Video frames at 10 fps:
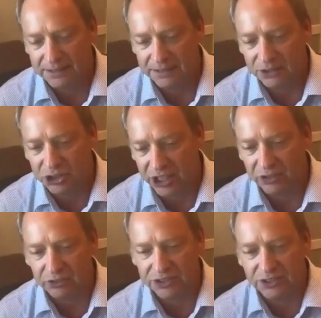there
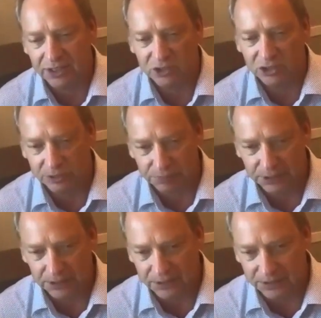generally tends to
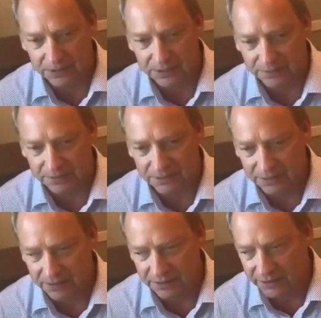be
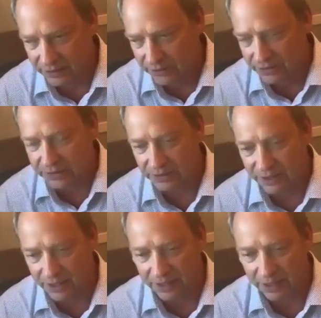
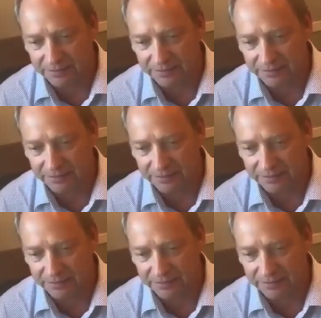little,